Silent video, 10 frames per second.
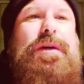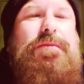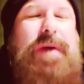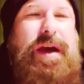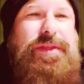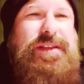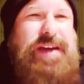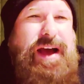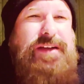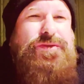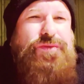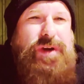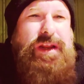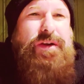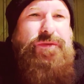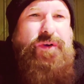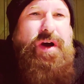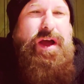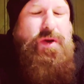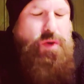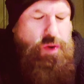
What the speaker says: Mouth and tongue's really on fire.